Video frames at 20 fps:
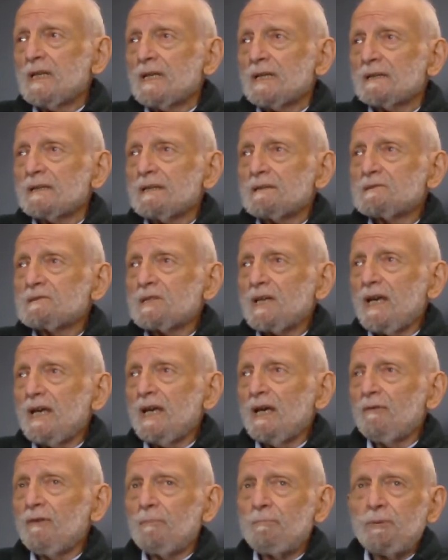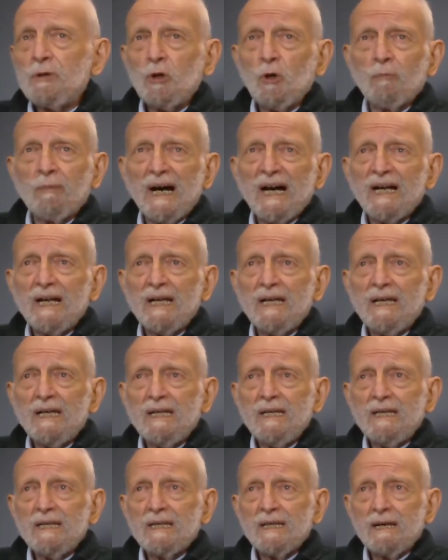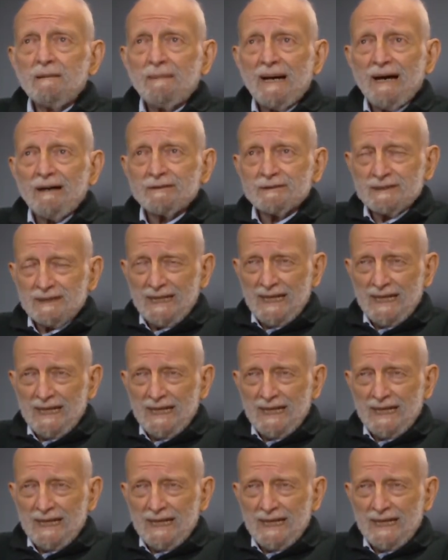let's say, of a puma, a mountain